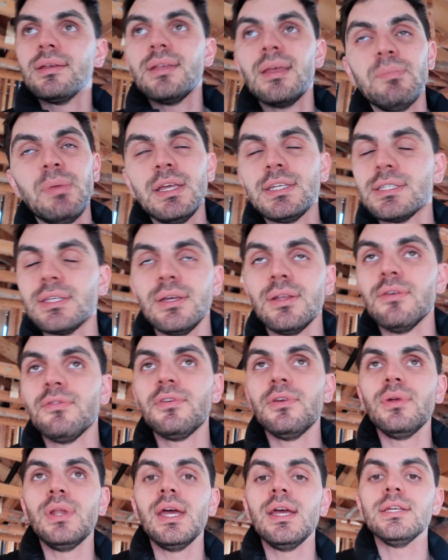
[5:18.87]
basically in a
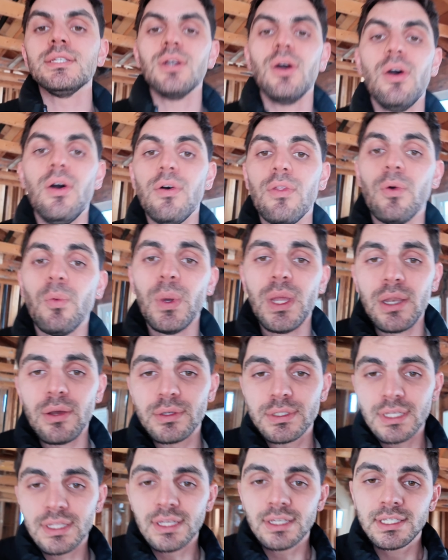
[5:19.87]
few days, all the
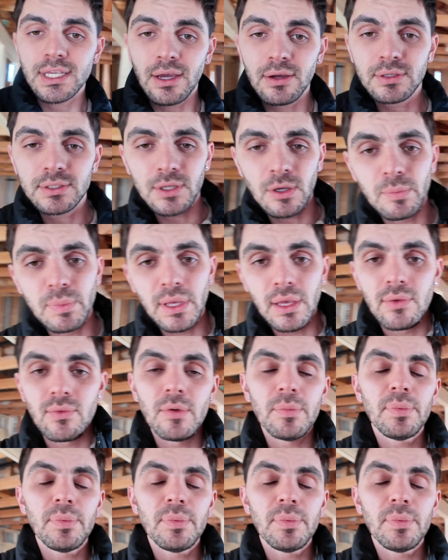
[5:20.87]
windows in this house are being